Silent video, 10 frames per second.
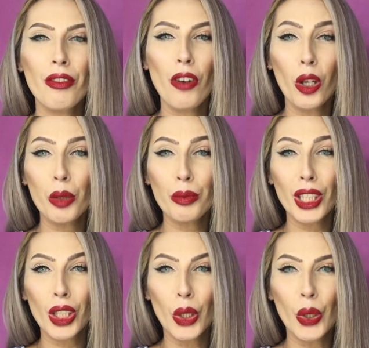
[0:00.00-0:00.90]
follow
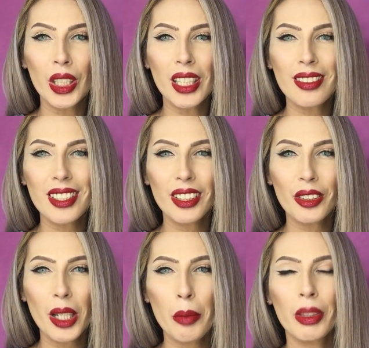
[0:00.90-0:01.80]
me on
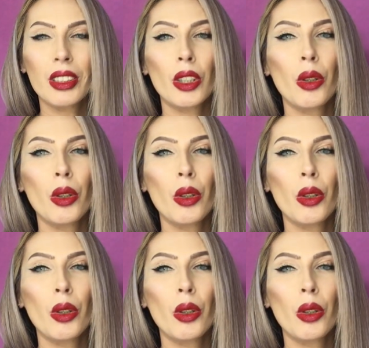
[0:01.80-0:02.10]
Instagram under